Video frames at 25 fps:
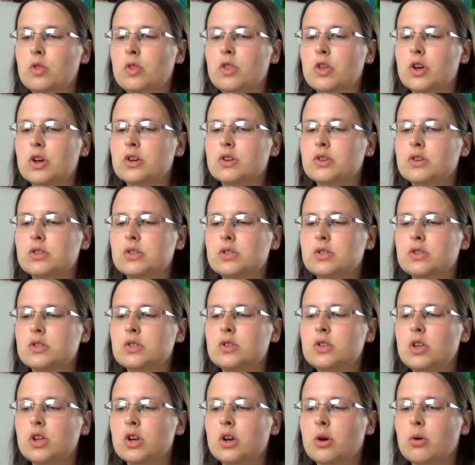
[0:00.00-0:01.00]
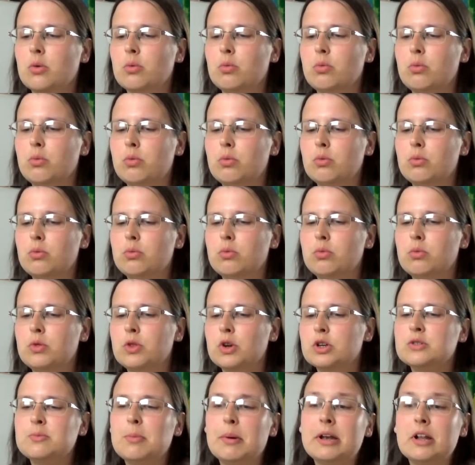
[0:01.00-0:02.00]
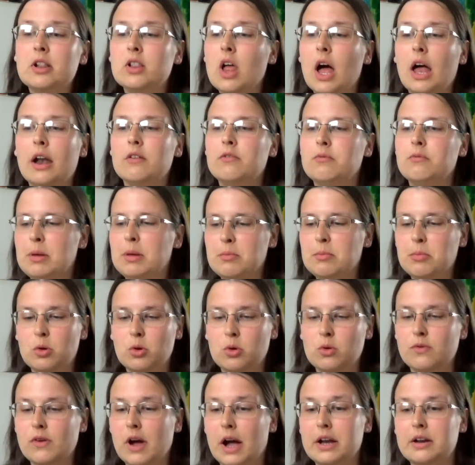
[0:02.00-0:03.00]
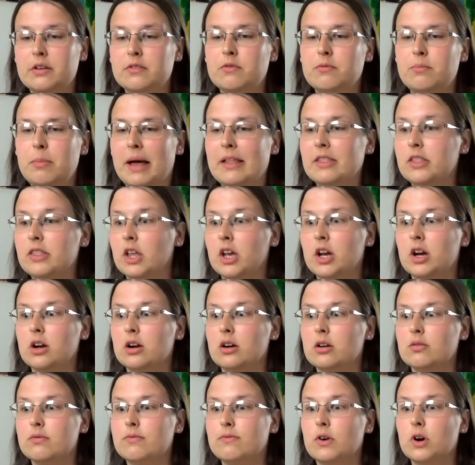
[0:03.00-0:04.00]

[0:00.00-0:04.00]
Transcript: there's you know there's been a lot of people who've kind of been there